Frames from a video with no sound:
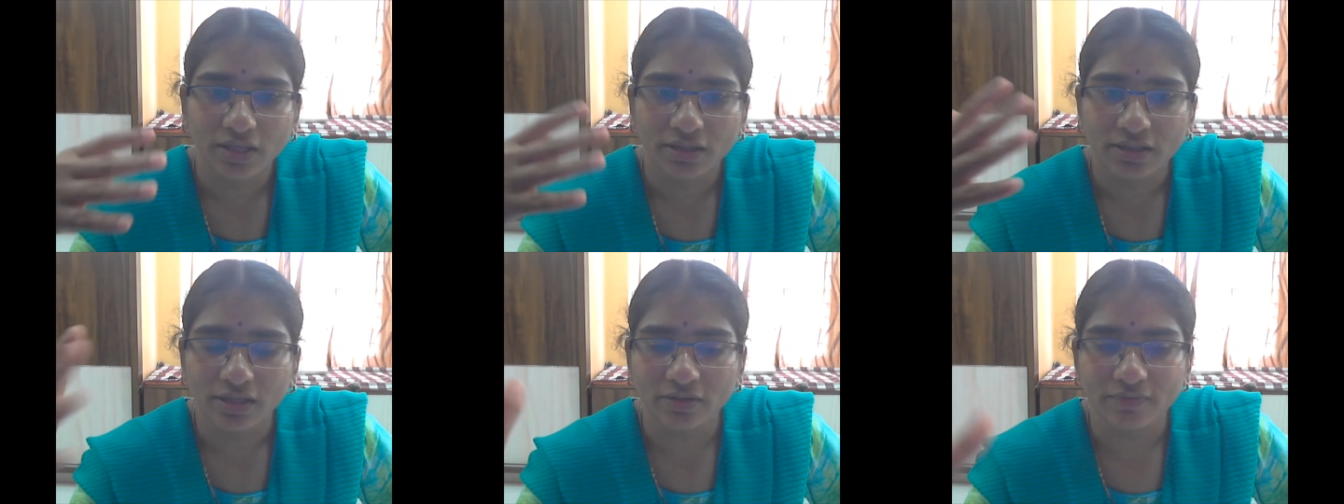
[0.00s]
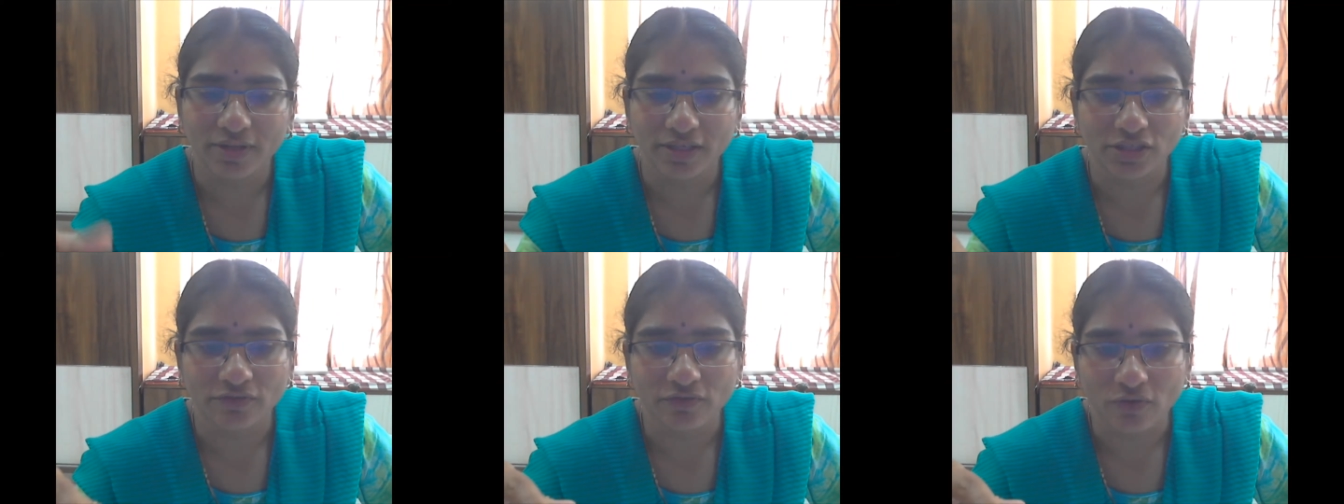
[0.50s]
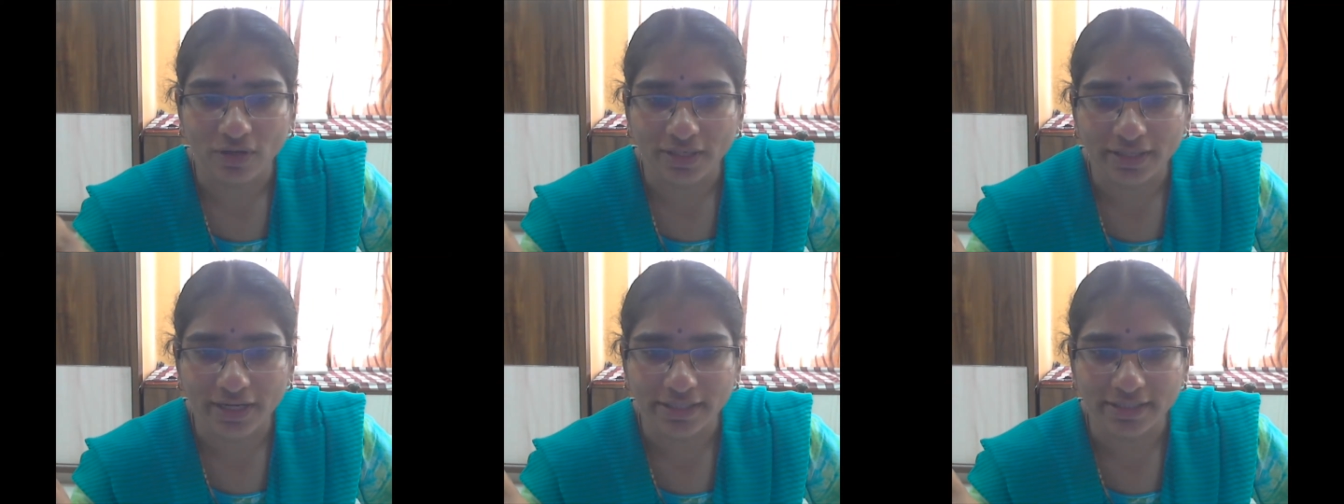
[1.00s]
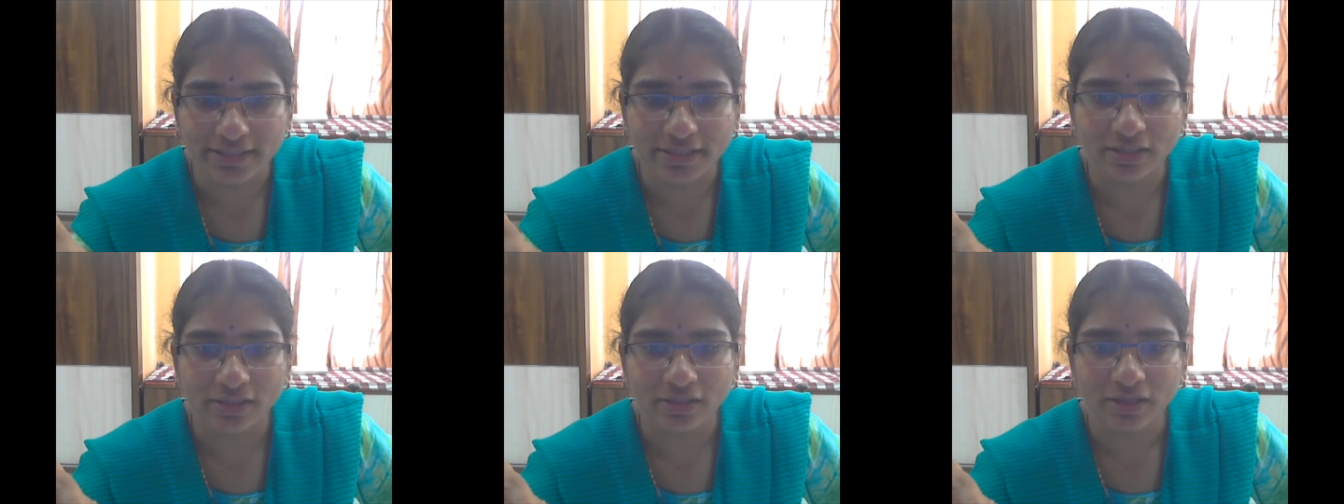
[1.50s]
Third one is falling
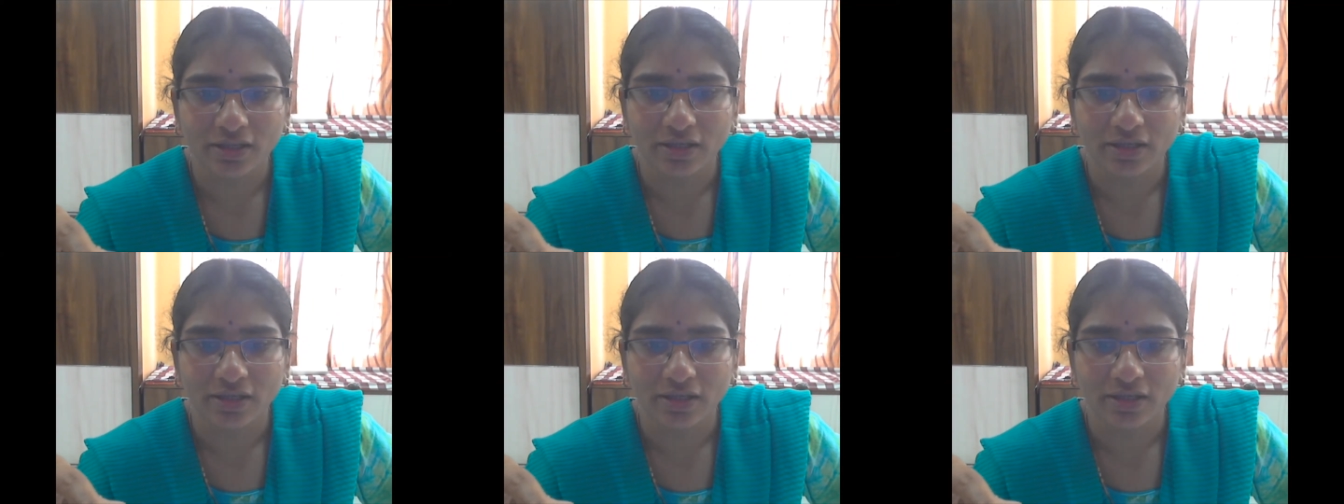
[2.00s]
rising.